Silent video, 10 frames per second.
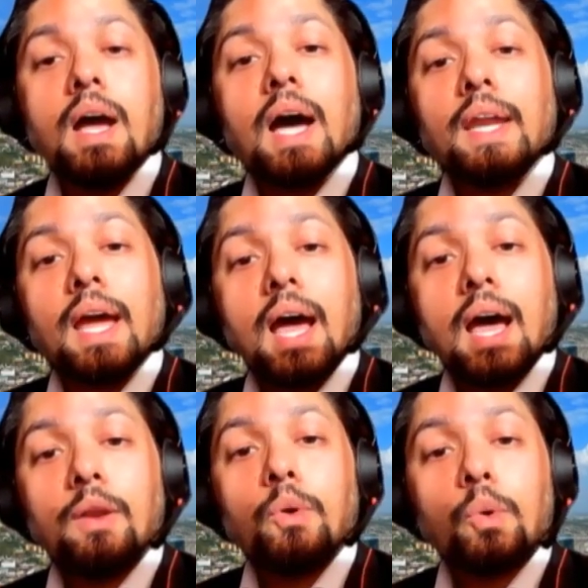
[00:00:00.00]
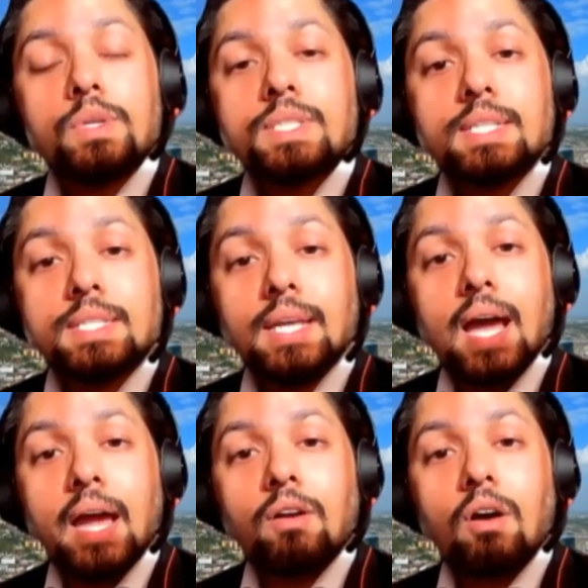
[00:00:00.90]
and and host the
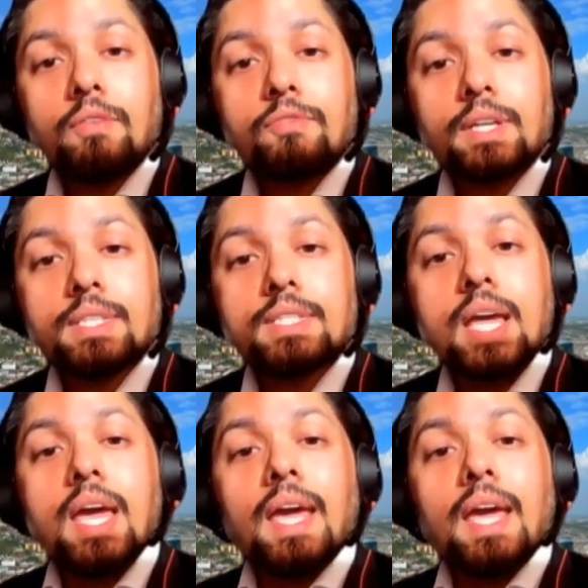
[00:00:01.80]
DI conference